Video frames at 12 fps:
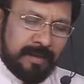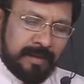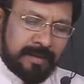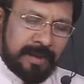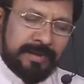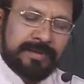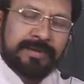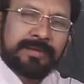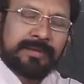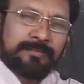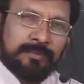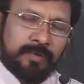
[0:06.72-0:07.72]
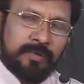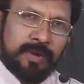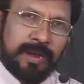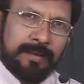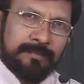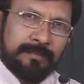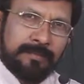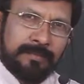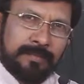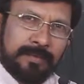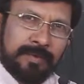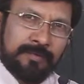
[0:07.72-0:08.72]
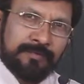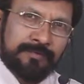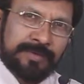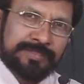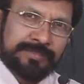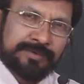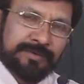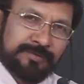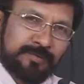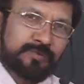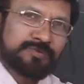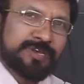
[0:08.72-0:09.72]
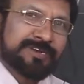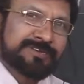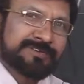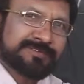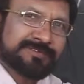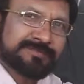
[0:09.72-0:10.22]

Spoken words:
Writing a program with two sections.